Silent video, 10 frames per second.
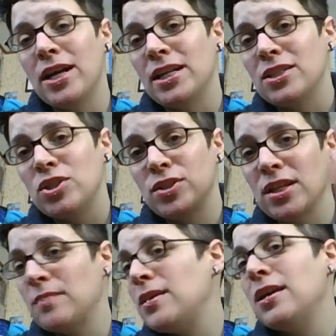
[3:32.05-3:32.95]
and it's just
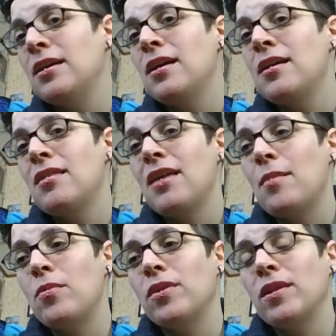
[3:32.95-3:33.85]
going to be
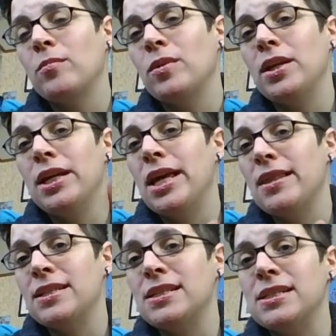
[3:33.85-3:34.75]
that book that I'm reading,
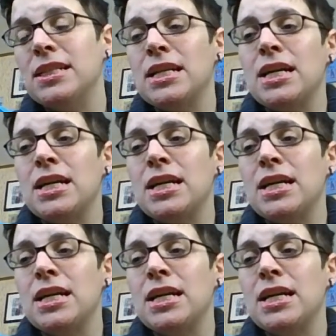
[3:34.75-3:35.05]
and that's it.